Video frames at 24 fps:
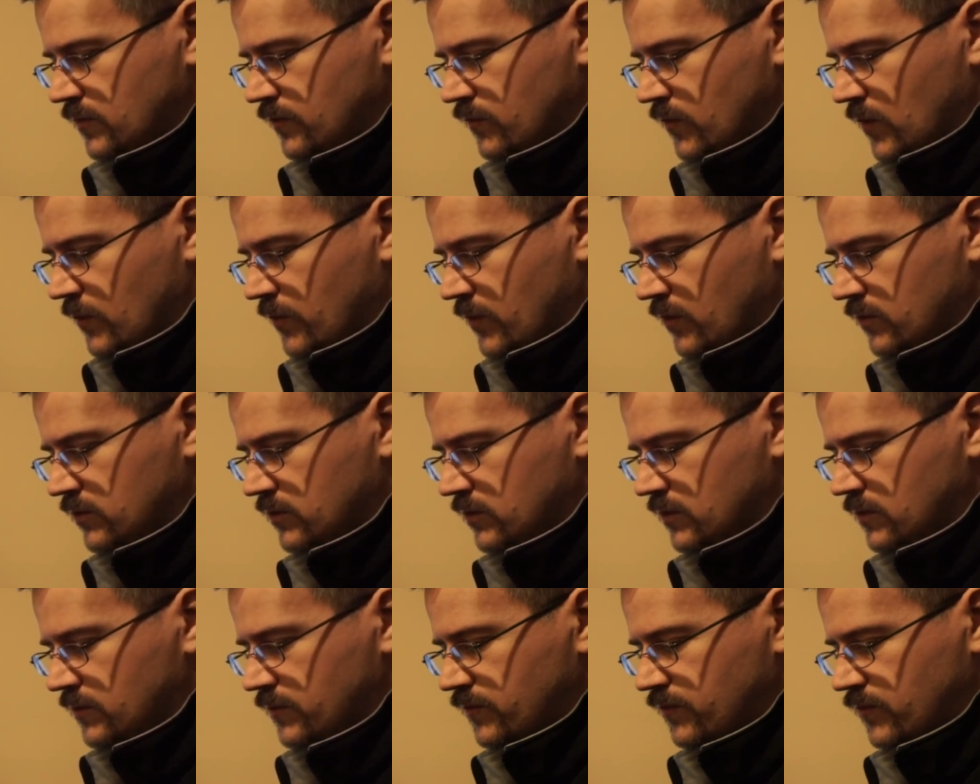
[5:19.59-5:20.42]
the bolt
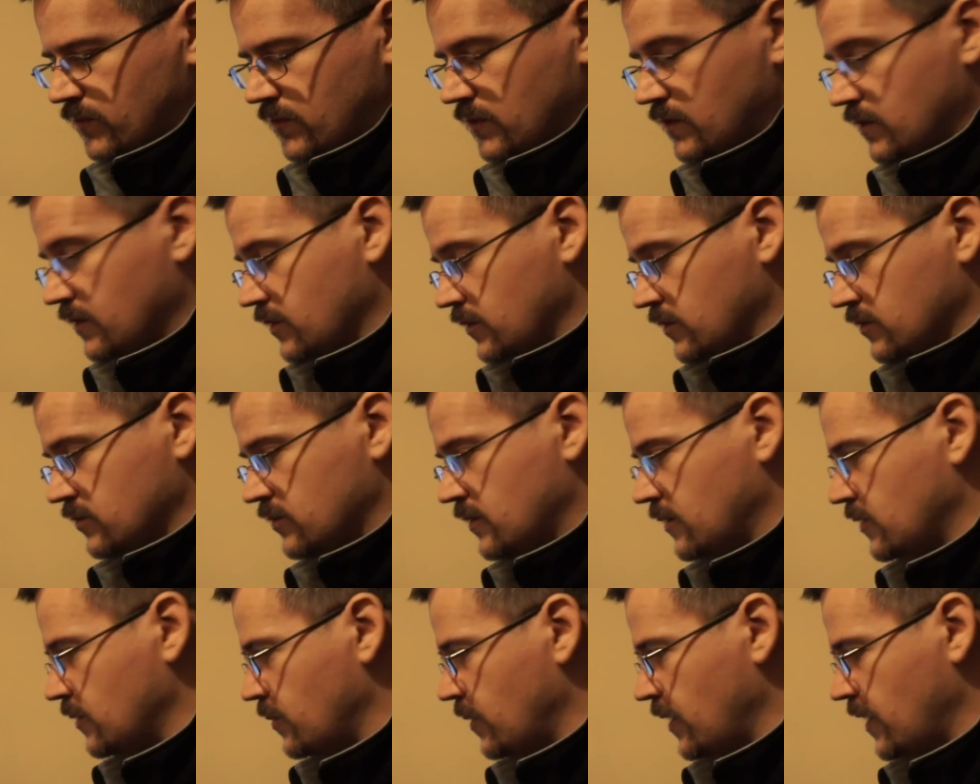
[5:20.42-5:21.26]
through, and
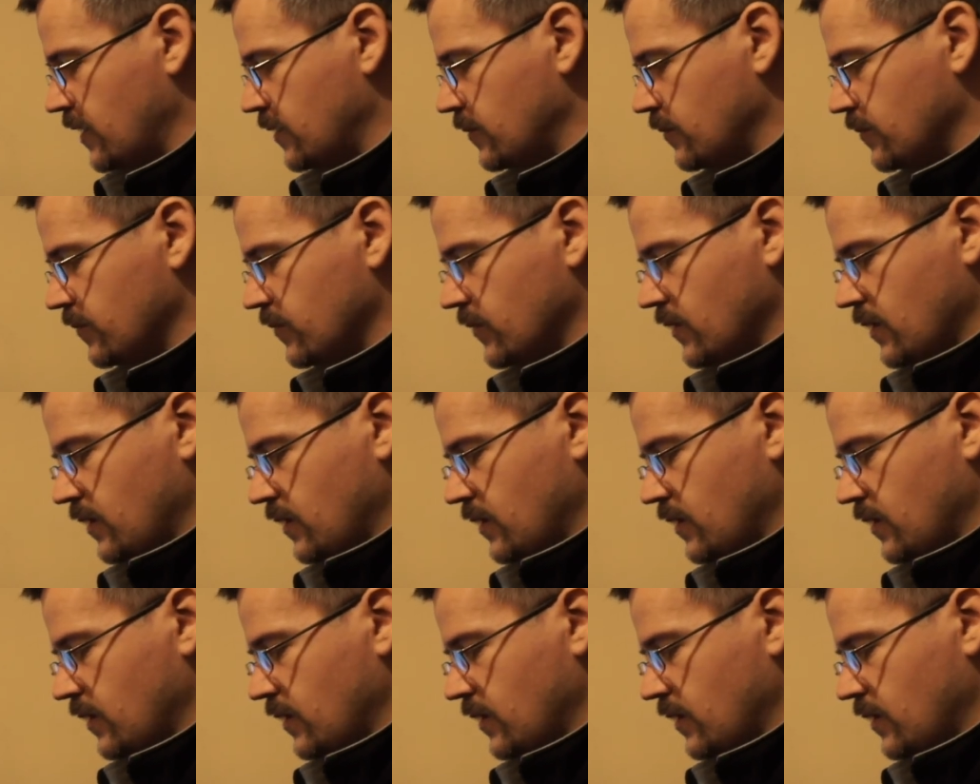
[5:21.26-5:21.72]
thread the bottom.